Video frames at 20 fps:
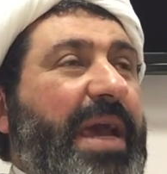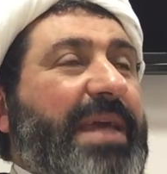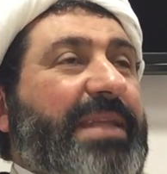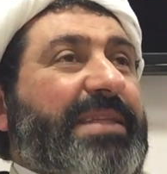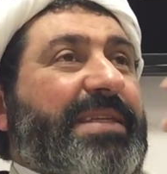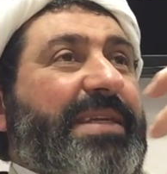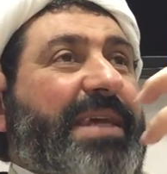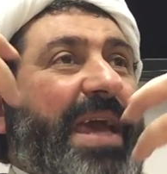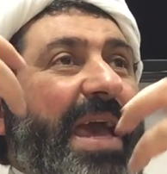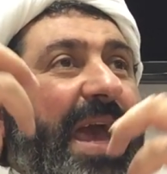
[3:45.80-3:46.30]

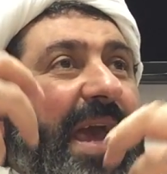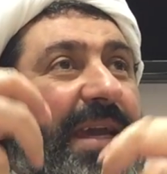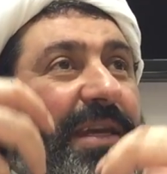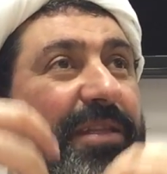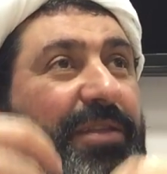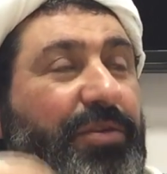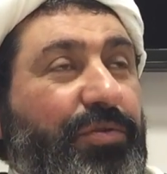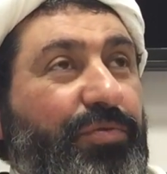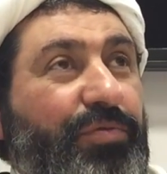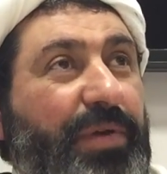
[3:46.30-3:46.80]

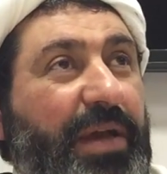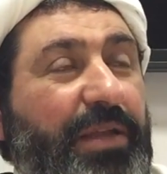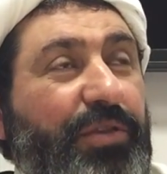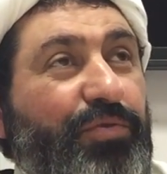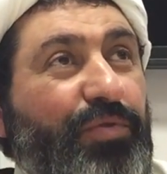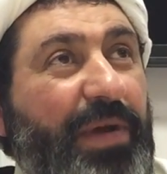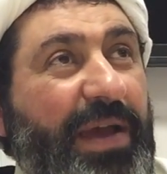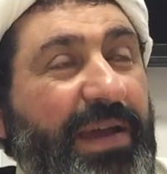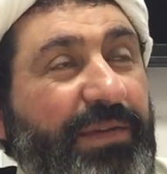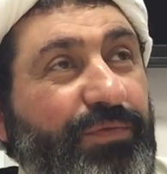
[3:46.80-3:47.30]
attacked you and
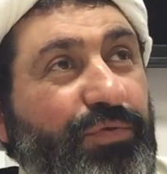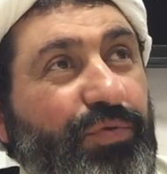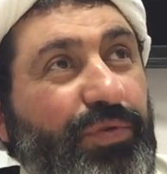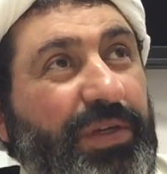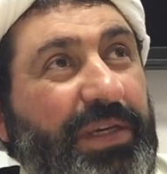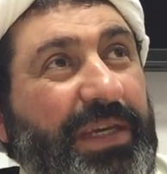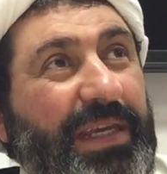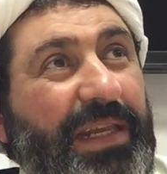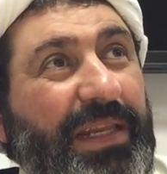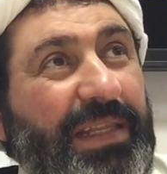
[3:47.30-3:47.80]
you have to
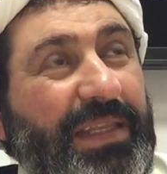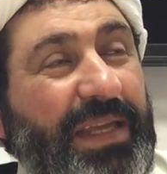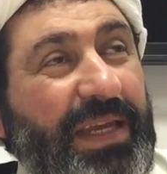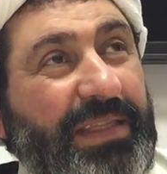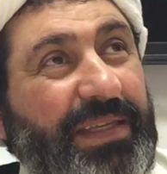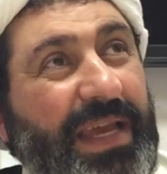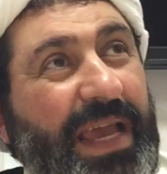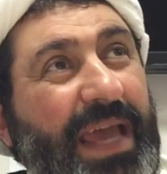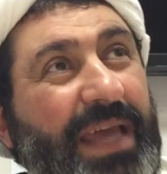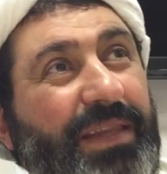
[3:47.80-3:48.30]
kill
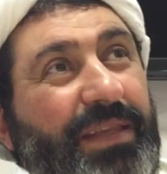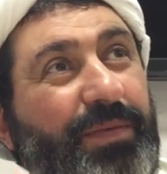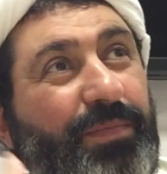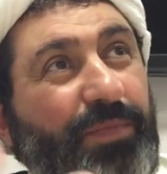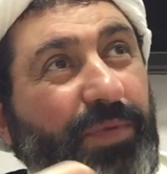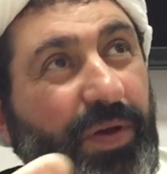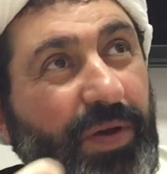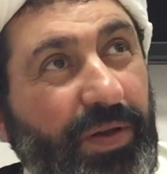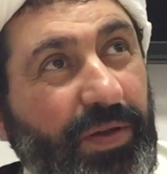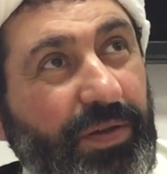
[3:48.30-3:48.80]
that
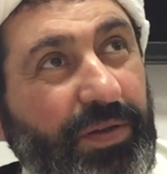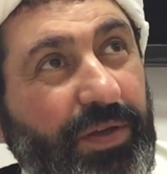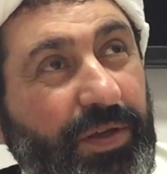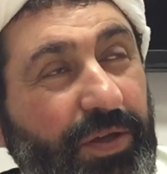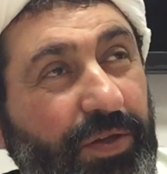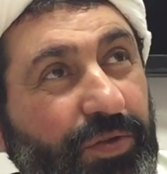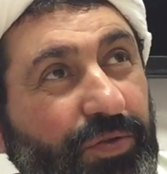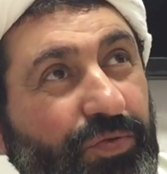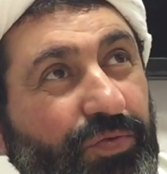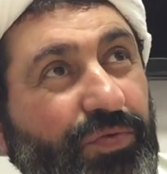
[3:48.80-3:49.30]
animal
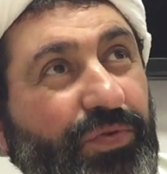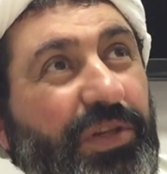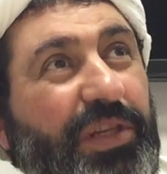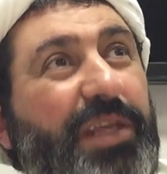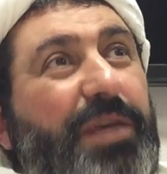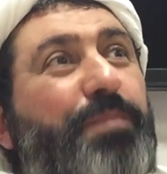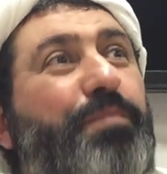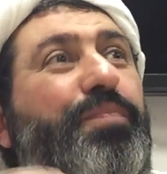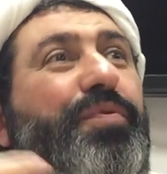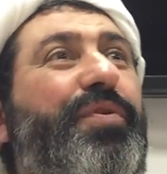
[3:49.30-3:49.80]
to
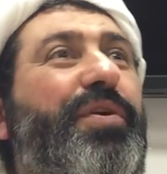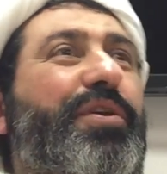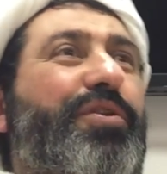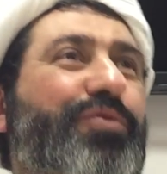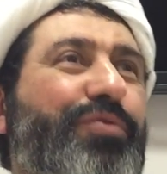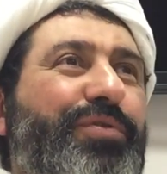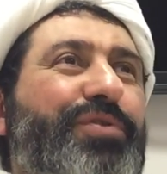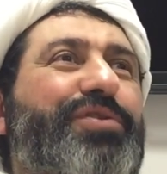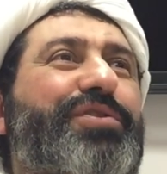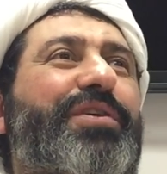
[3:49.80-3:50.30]

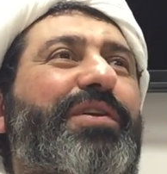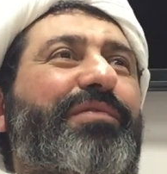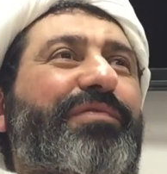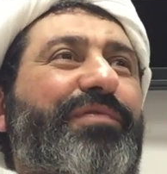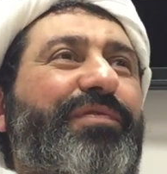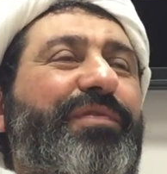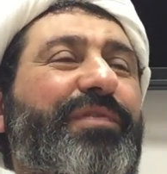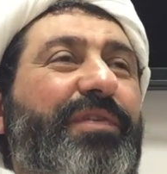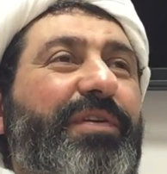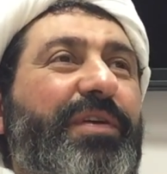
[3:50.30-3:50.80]
liberate
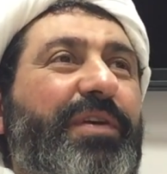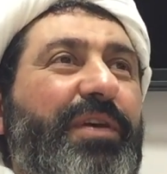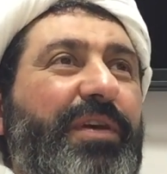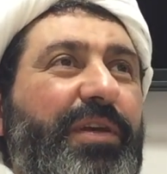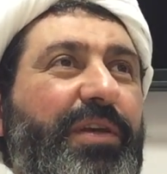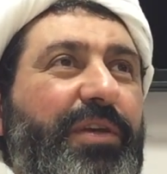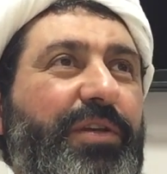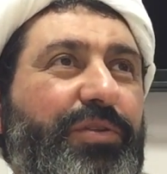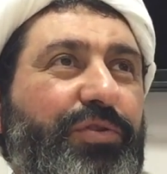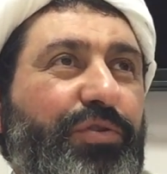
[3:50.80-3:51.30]
yourself
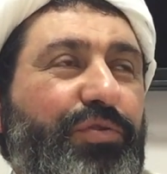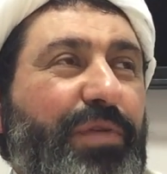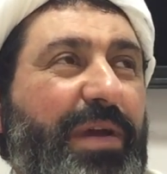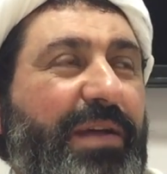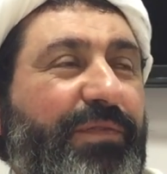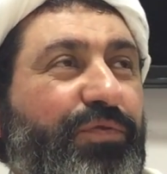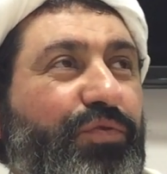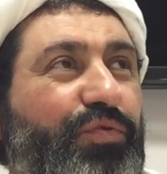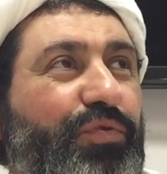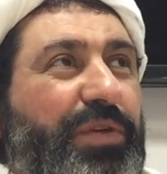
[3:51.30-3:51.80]
so you
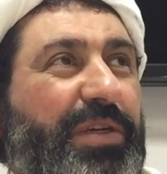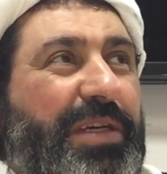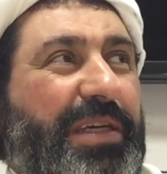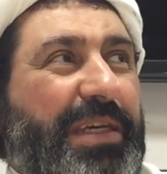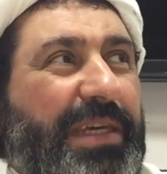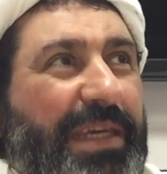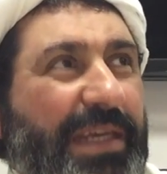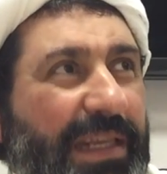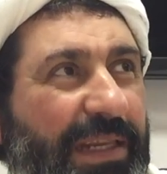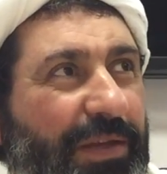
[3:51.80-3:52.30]
have to
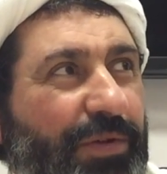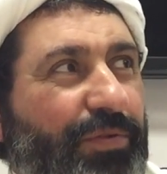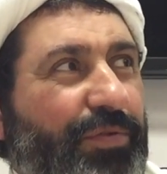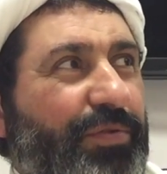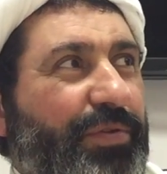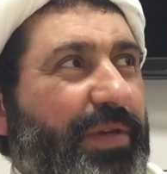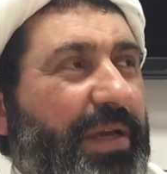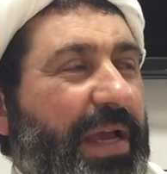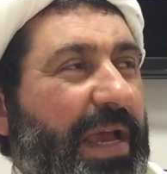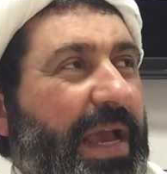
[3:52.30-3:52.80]
kill
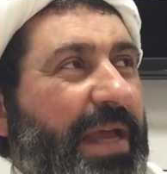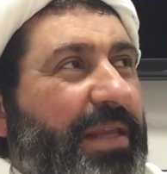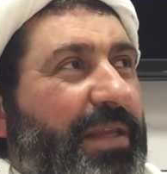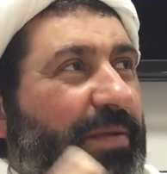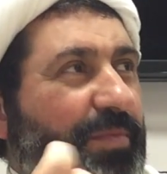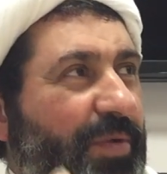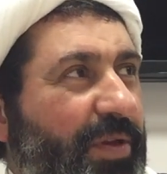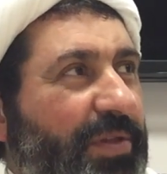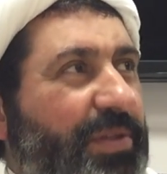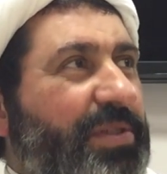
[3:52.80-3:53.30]
your
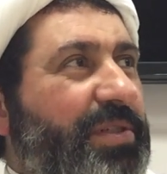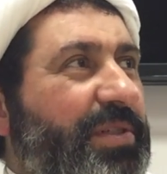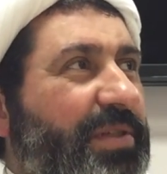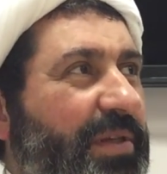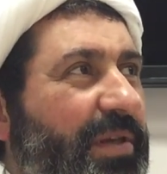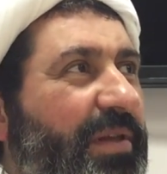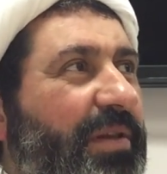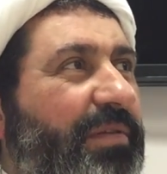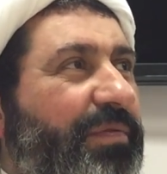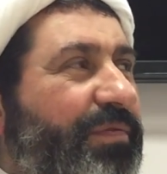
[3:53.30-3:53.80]
animal
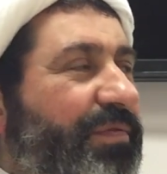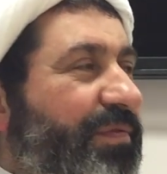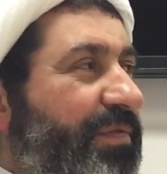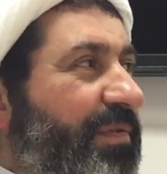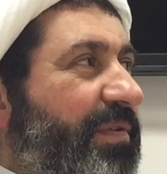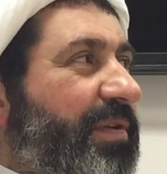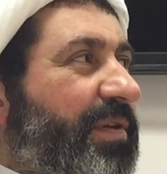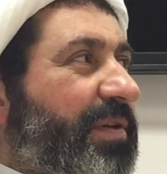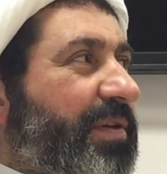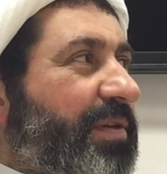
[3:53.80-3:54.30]

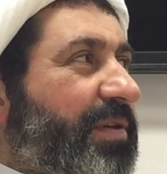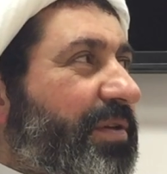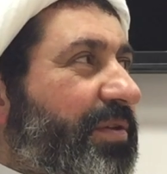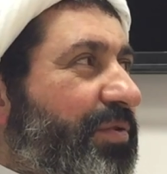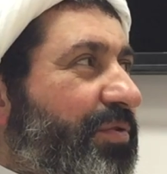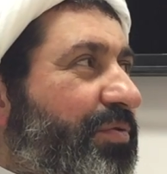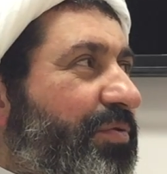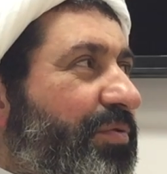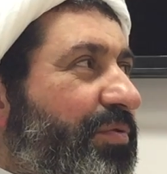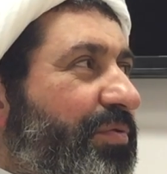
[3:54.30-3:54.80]
self uh,
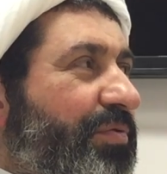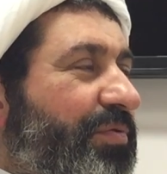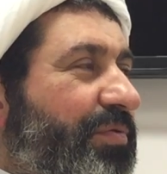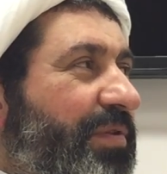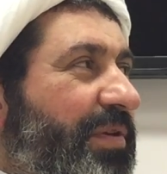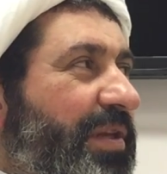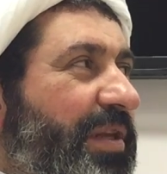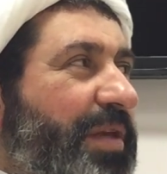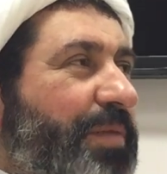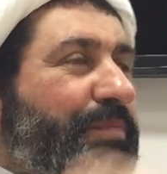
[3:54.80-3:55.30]
to
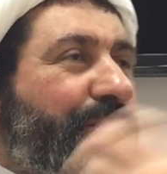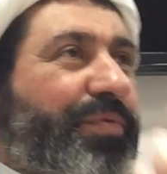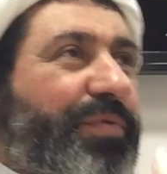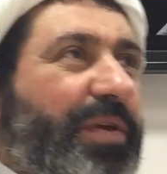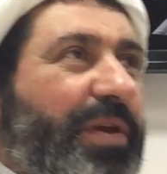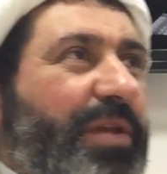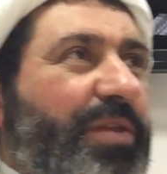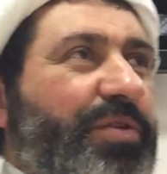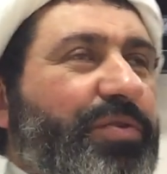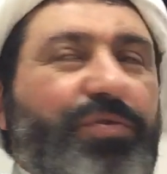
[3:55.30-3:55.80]

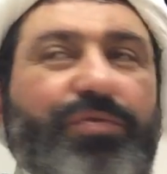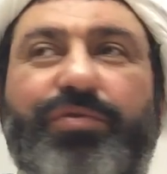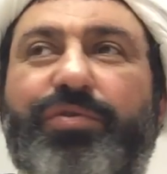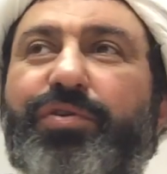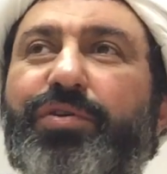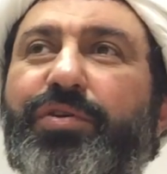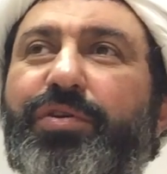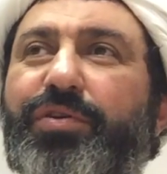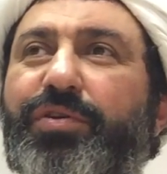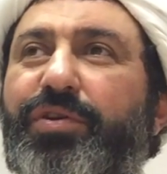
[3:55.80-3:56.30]
liberate your
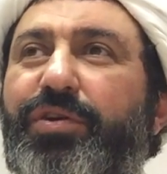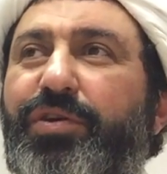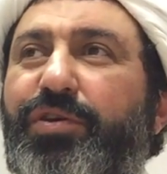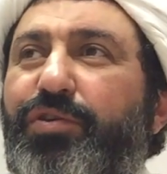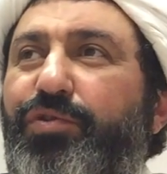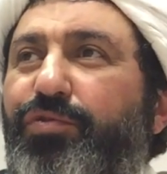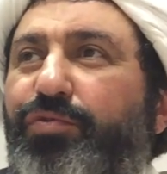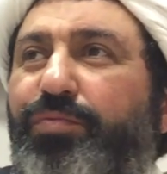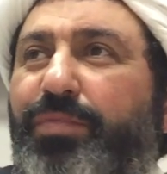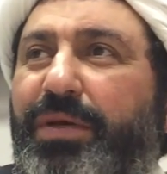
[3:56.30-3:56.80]

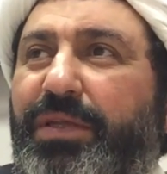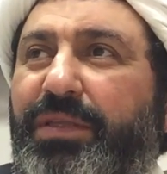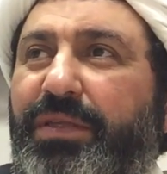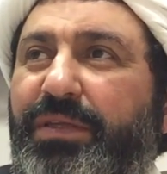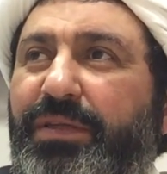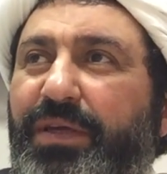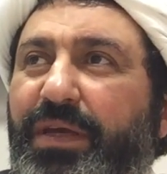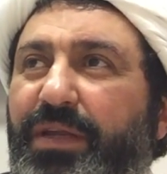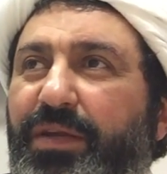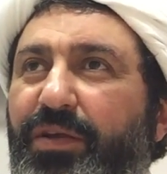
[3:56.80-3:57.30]
human
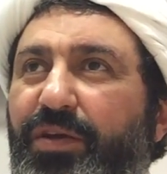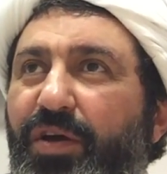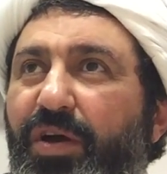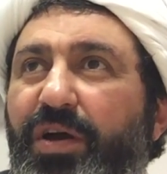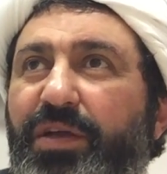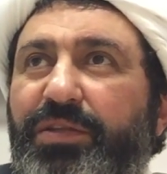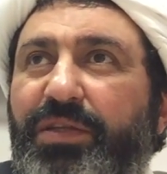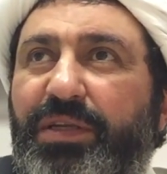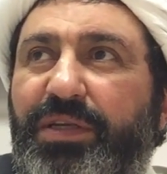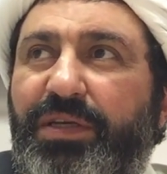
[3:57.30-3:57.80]
and
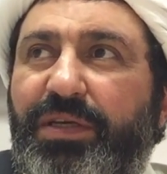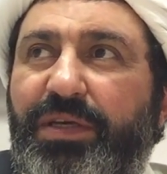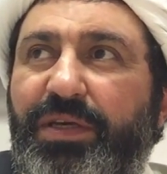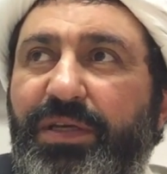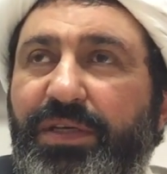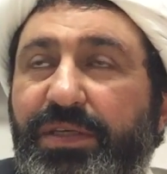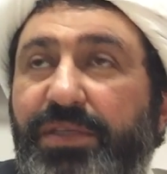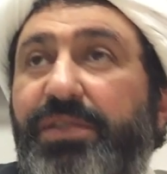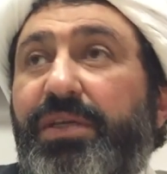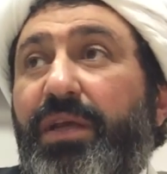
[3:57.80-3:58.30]
godly
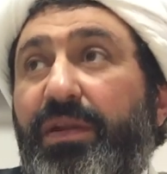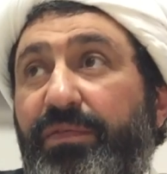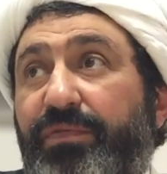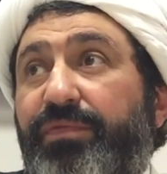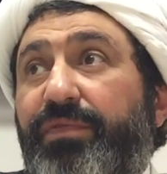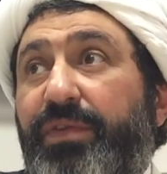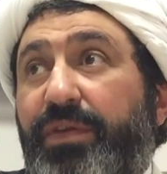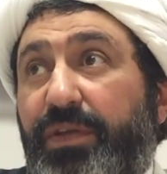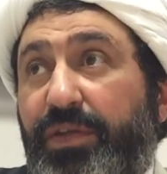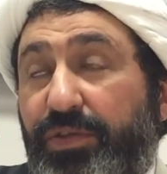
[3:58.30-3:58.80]

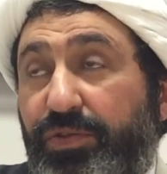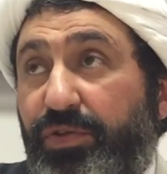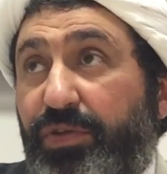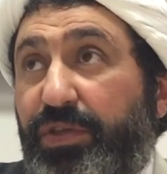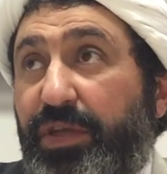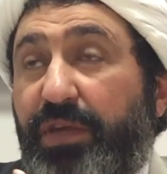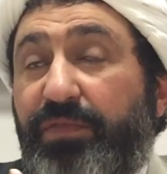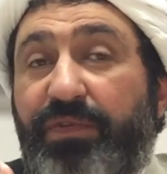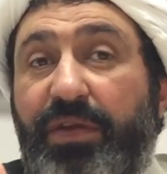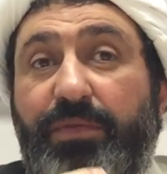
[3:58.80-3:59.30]
self. So
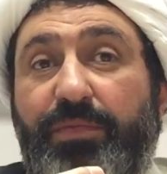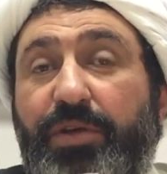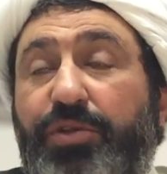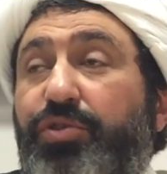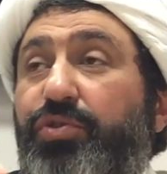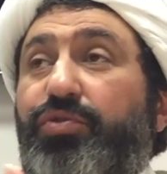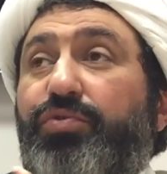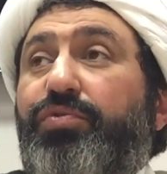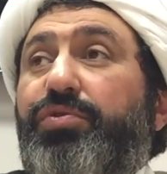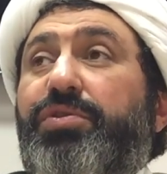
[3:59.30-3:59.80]
they very
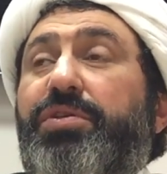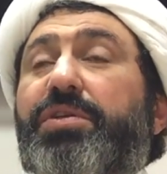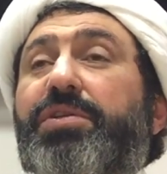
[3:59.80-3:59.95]
much use